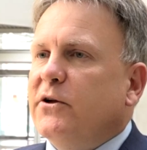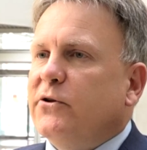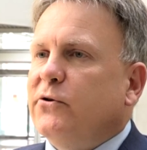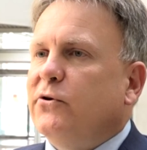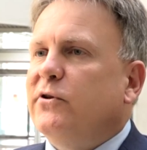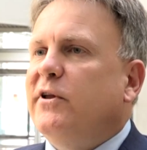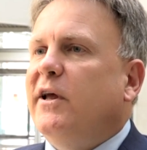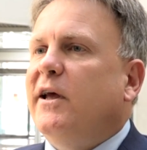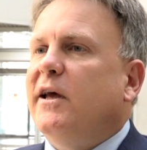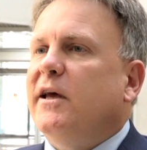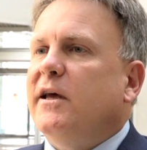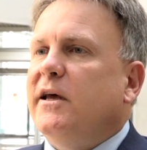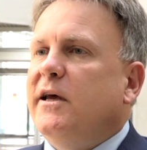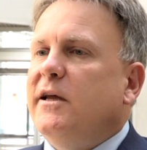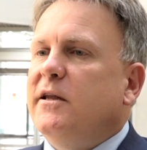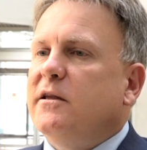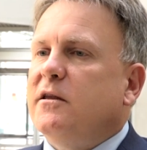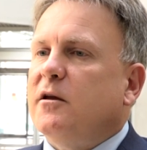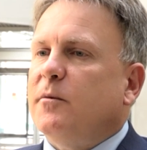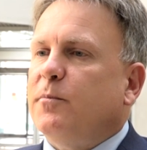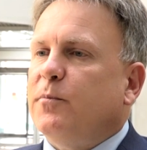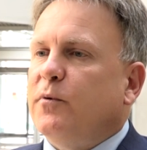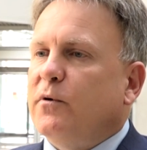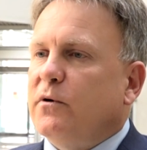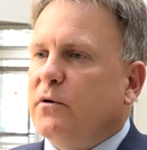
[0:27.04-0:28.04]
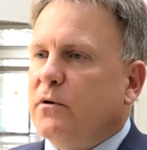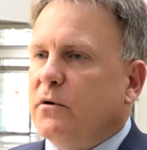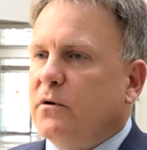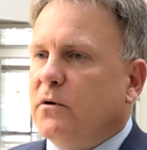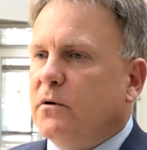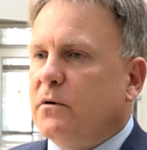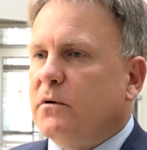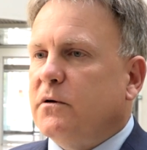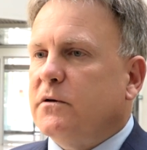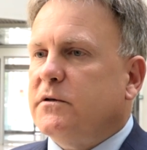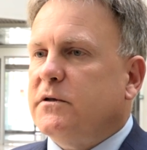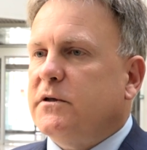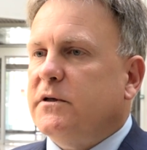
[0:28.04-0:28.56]
Today, Interpol
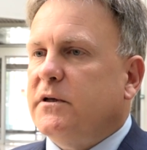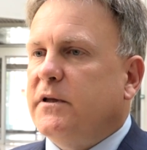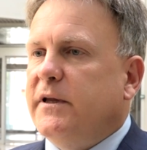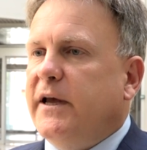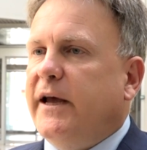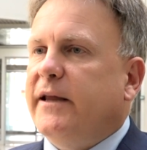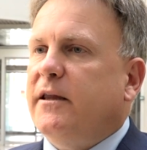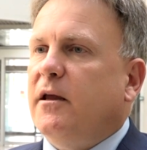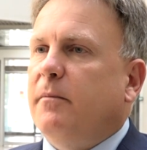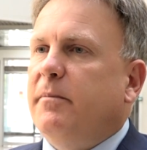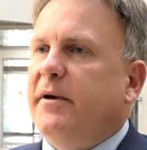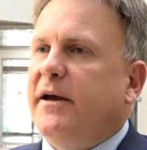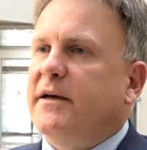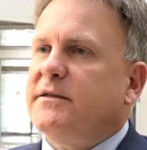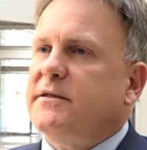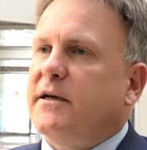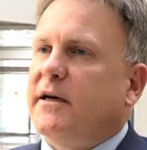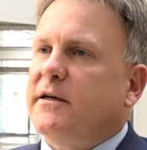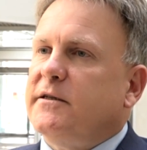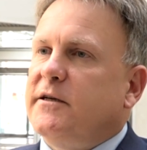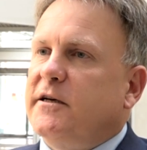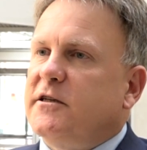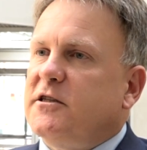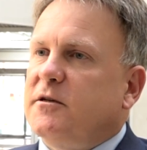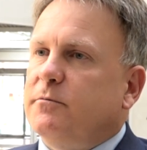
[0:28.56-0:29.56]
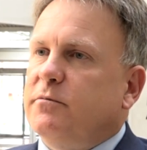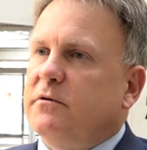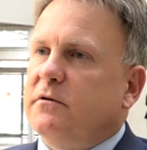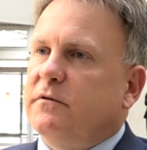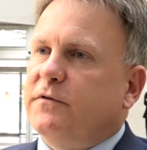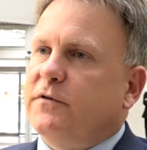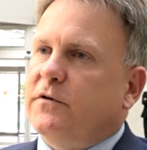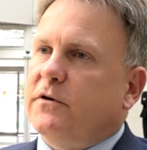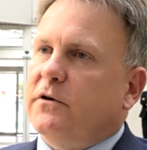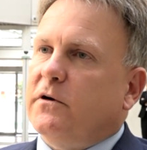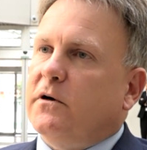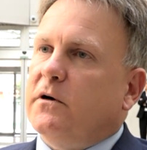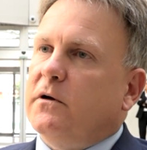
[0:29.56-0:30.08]
holds a database accessible
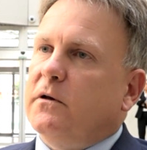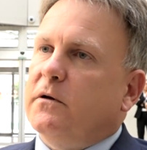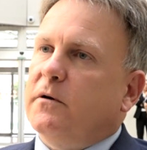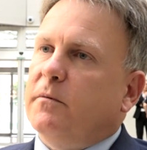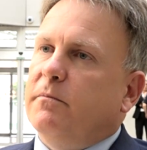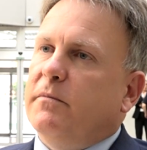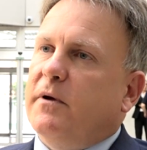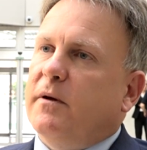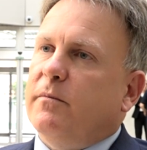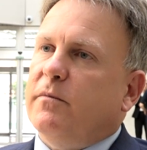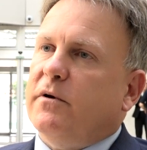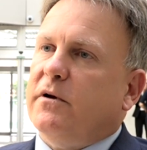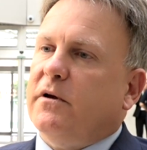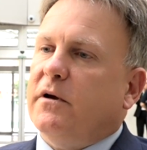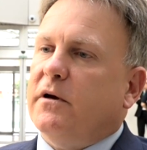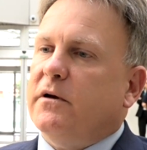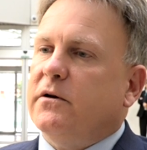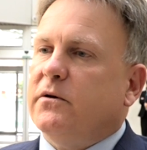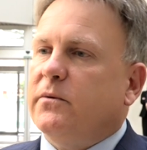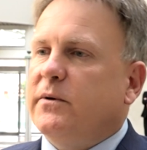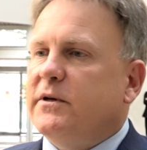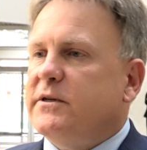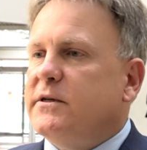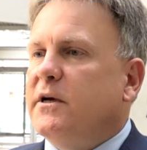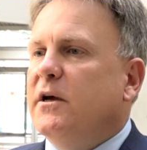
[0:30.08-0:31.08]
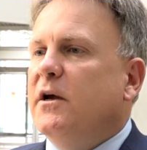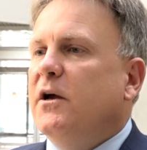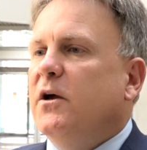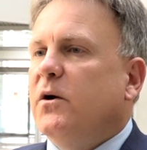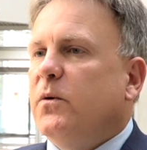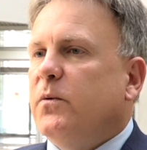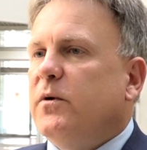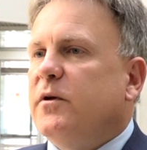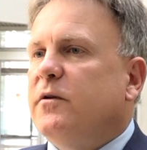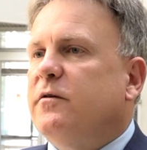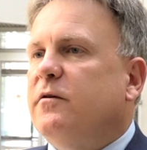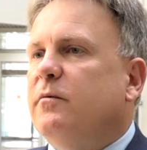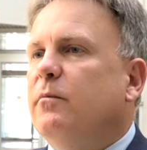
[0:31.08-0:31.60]
for all our member countries
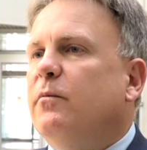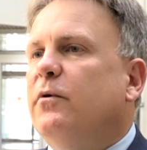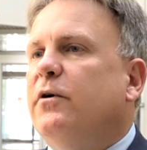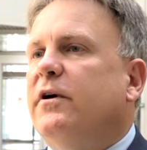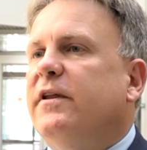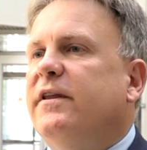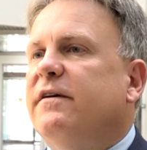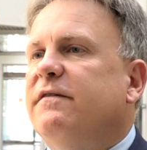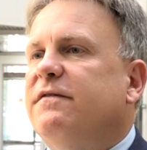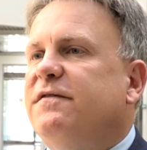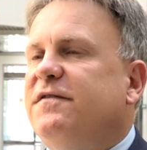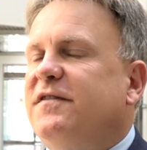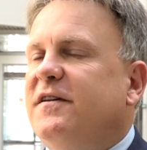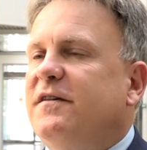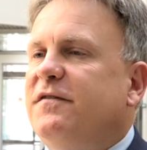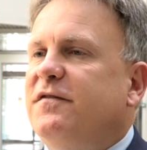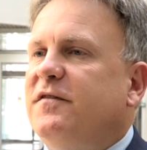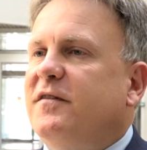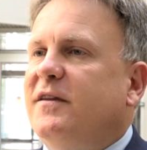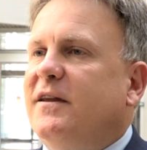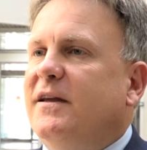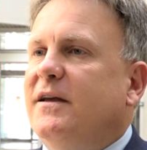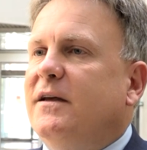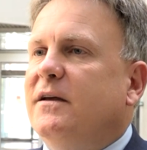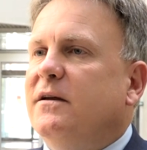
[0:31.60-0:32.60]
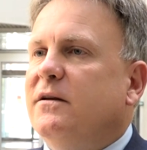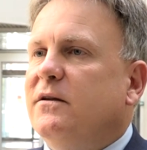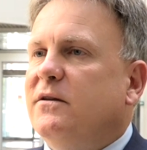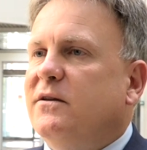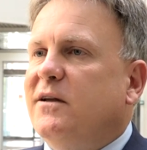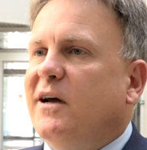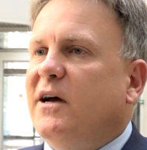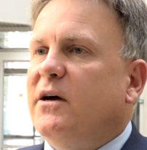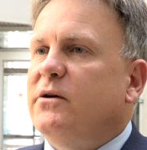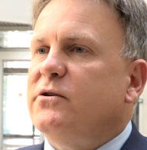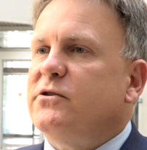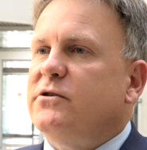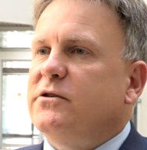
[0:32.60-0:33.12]
with more than
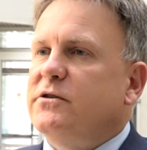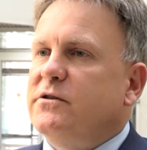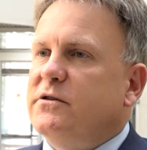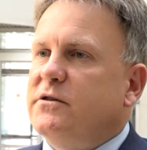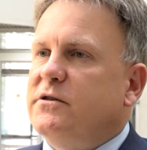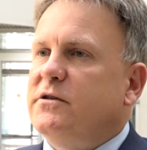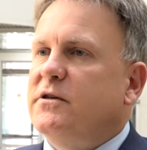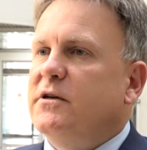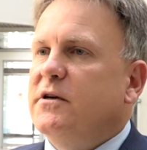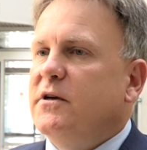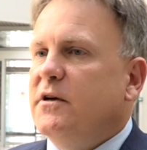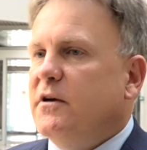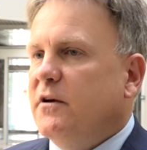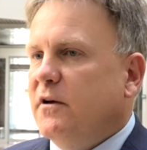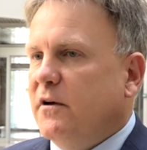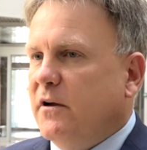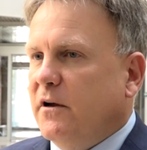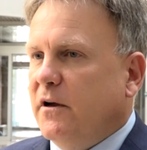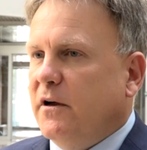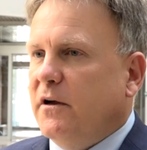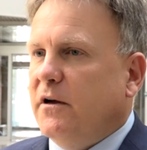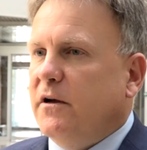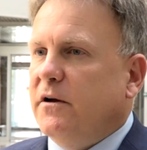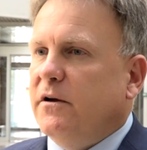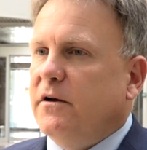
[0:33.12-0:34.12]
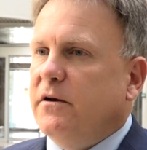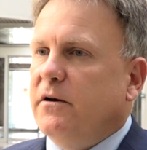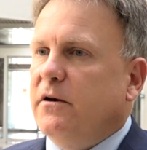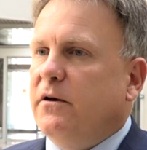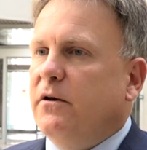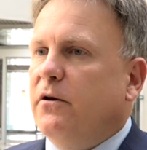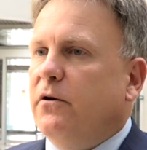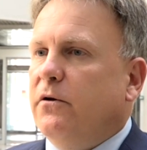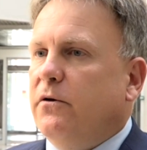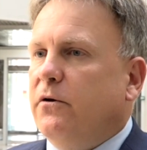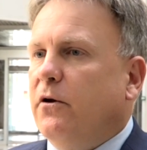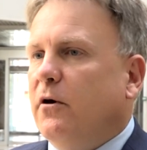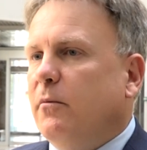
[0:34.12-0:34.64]
50,000 uh,
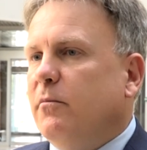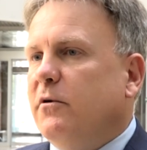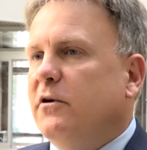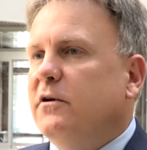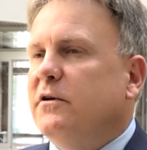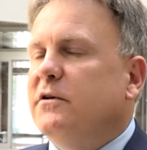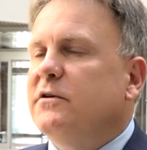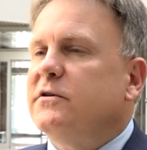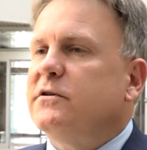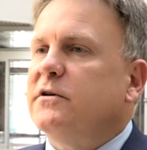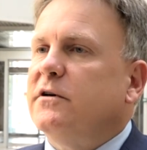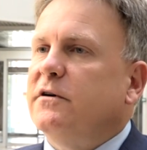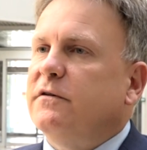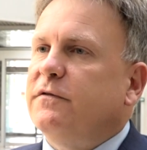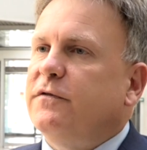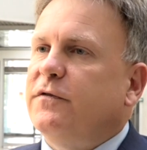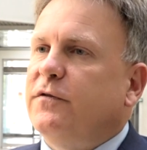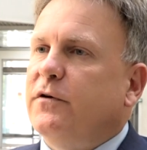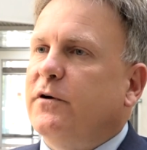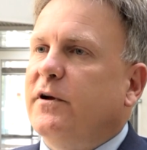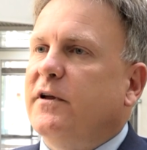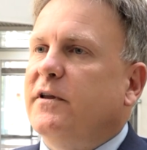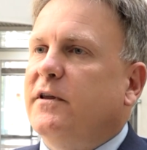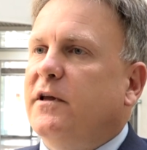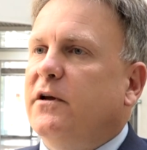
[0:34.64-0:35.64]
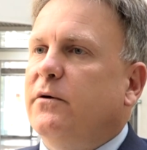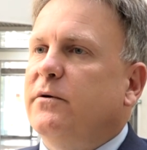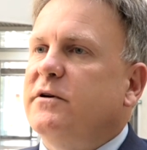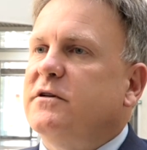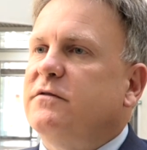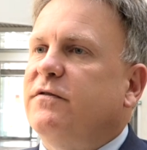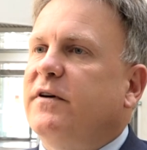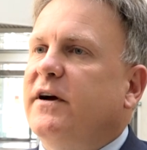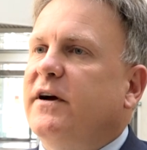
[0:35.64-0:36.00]
nominals of foreign terrorist